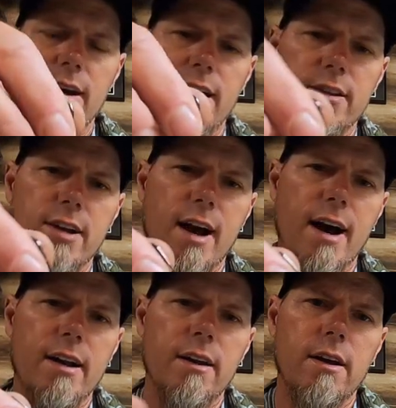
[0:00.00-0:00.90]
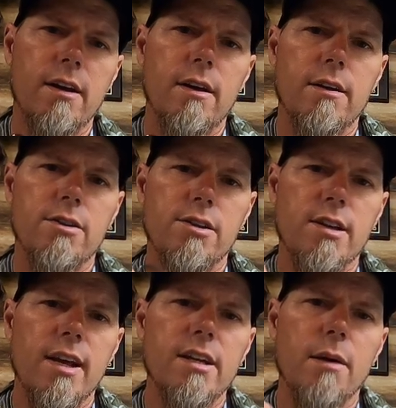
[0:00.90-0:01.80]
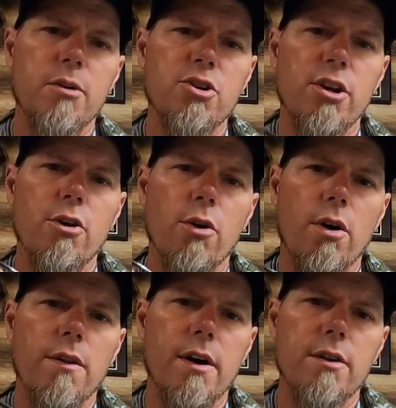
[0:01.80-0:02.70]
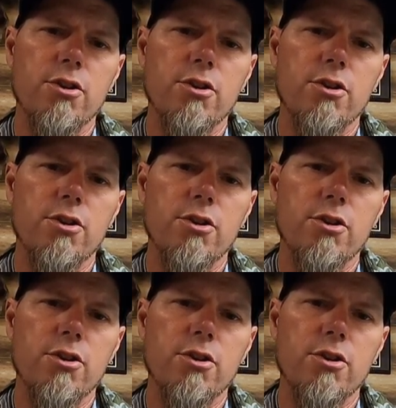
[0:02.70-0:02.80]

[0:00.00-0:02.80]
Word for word: It's got just an E W G hook on there,